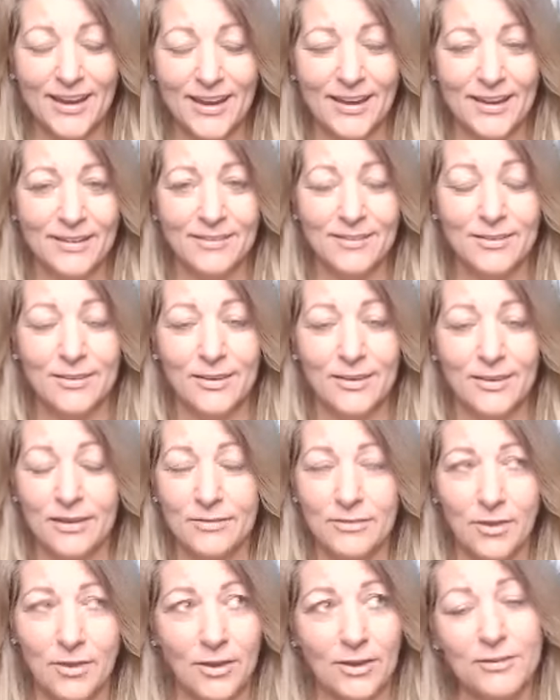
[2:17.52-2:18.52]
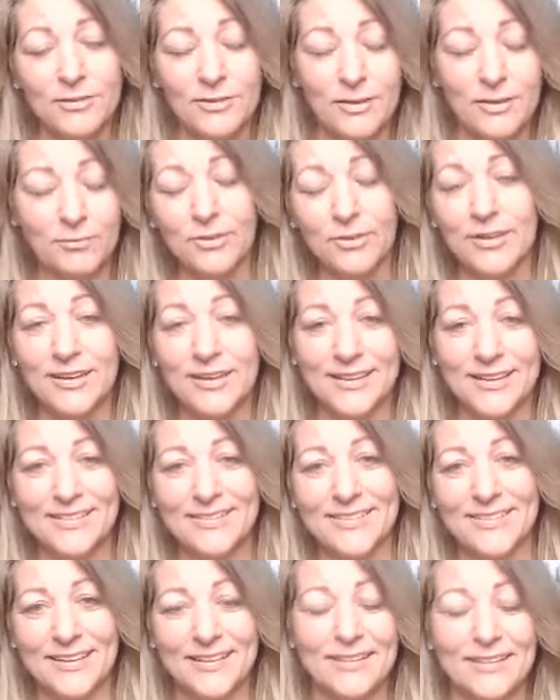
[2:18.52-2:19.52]
uh, it kind of sums is, it
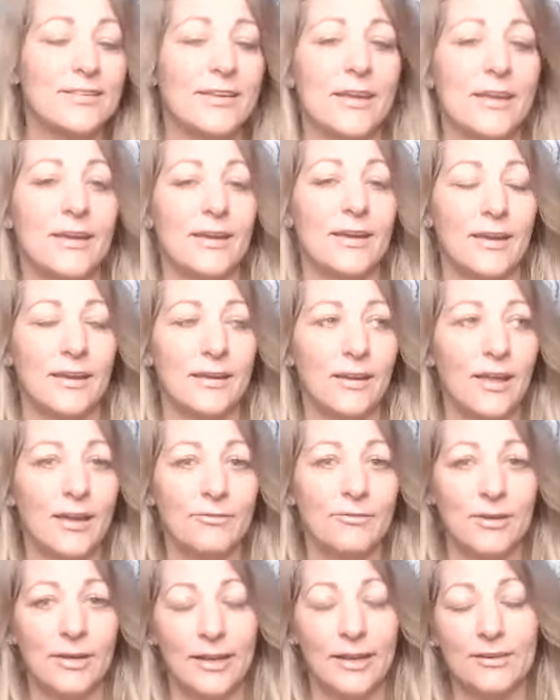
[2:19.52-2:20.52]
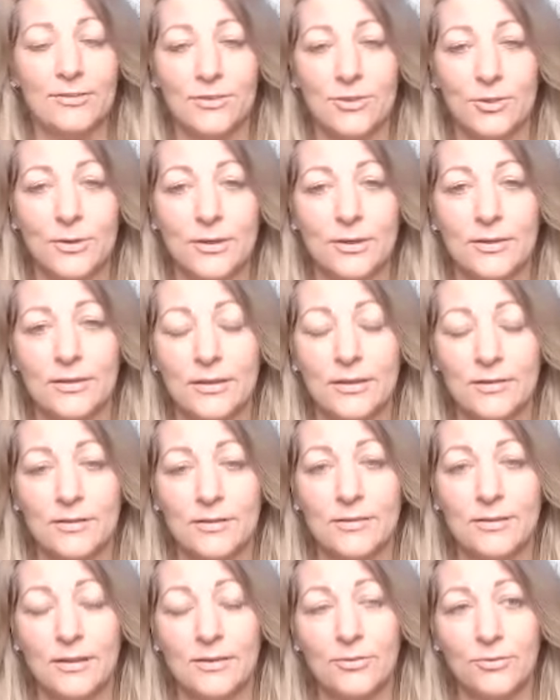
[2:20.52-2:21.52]
is, and it's a lot relates to it because
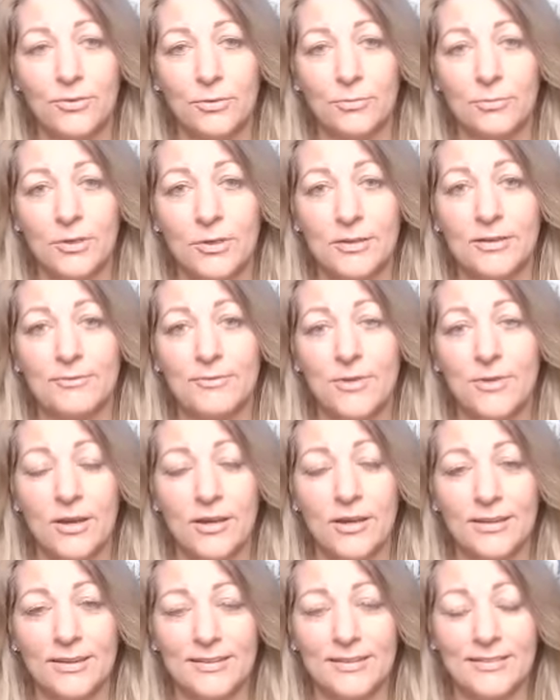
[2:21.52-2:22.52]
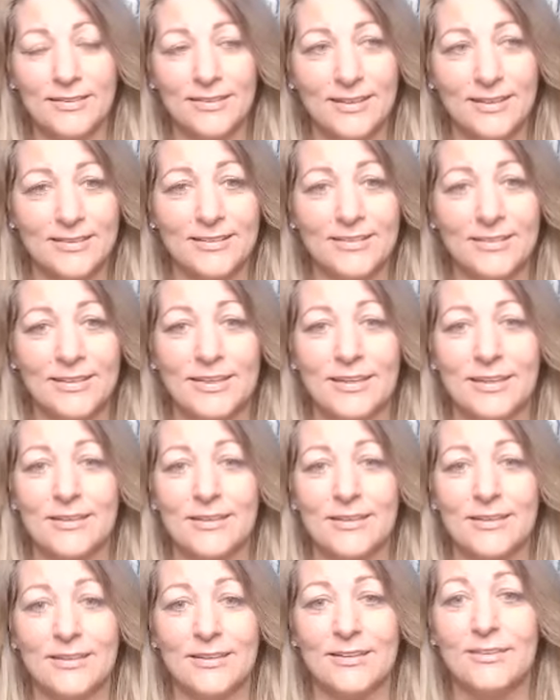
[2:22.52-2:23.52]
it is from the divine. It's it's the
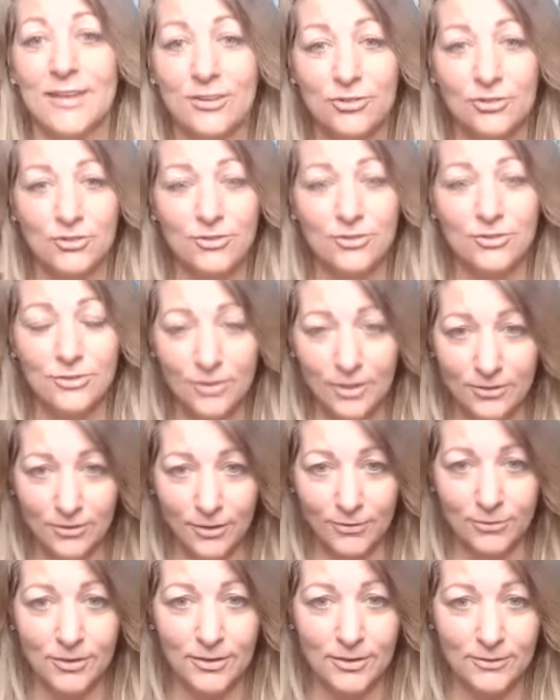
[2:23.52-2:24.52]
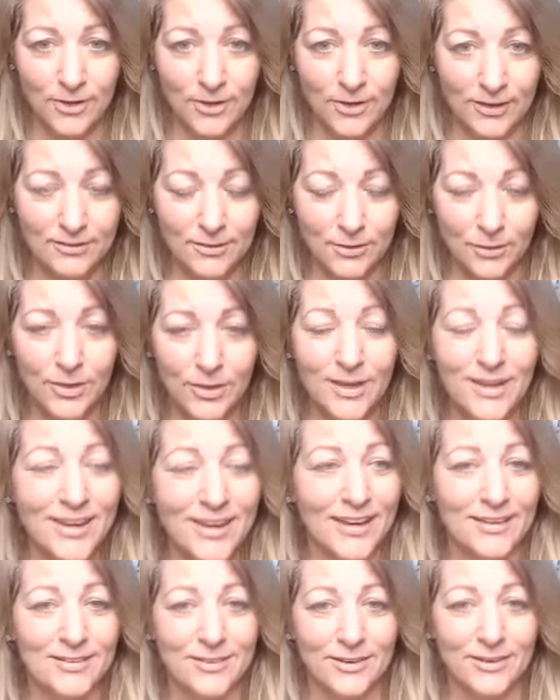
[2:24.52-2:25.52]
divinations of the divine, so
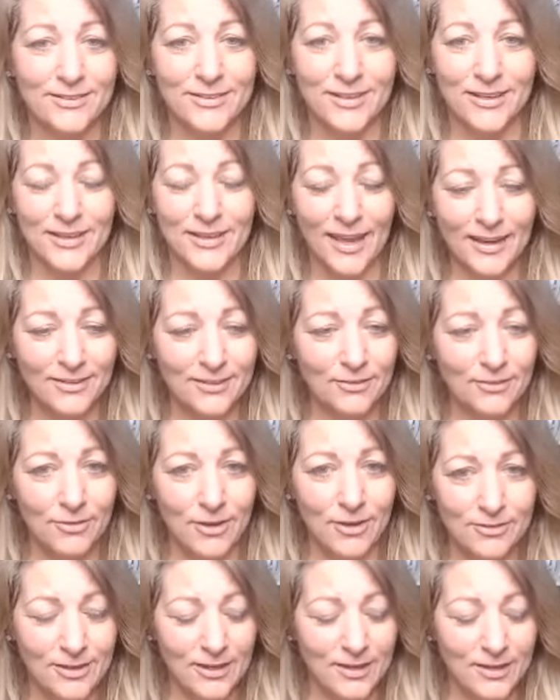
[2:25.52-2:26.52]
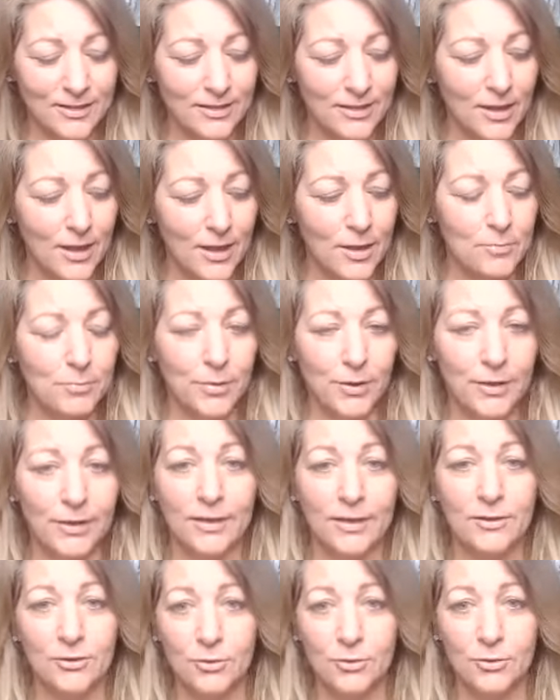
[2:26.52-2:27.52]
it does connect and resonate. But I
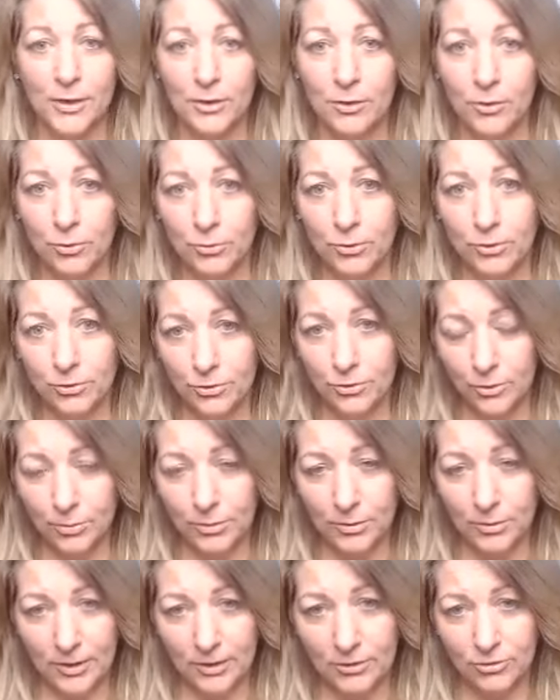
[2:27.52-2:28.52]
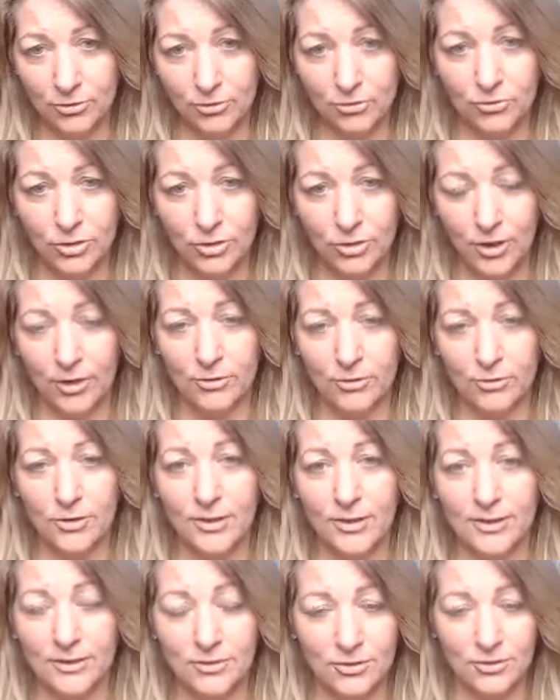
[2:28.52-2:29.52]
do my own interpretations. The cards
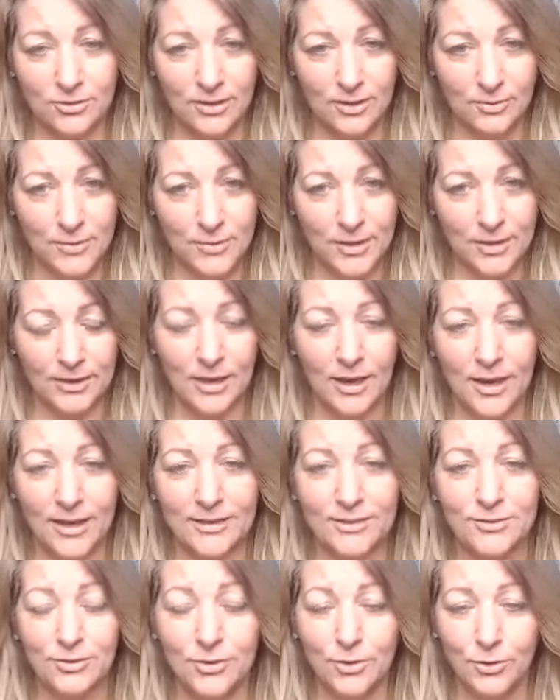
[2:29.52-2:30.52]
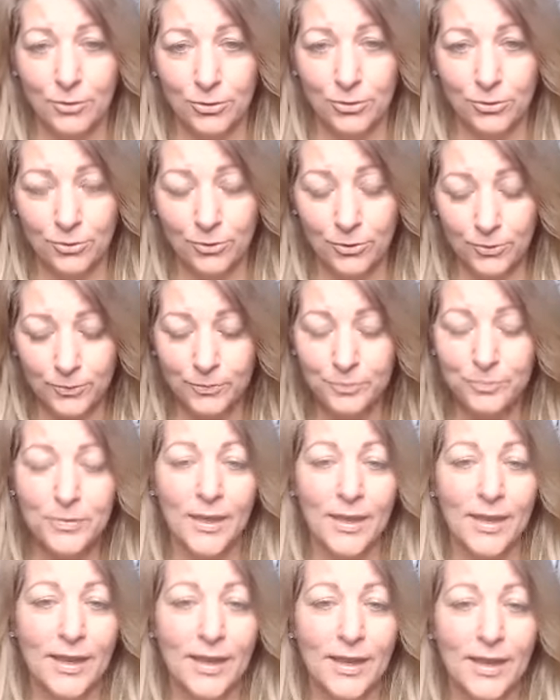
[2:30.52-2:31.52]
kind of just give me a guide to go through.
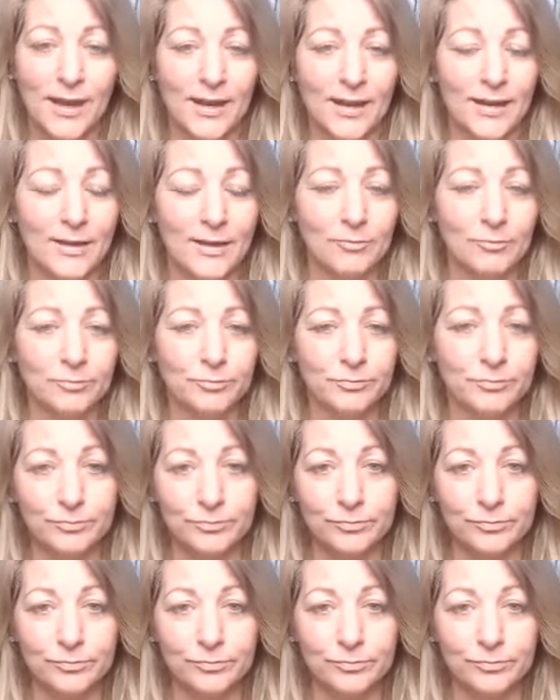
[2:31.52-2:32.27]
Um,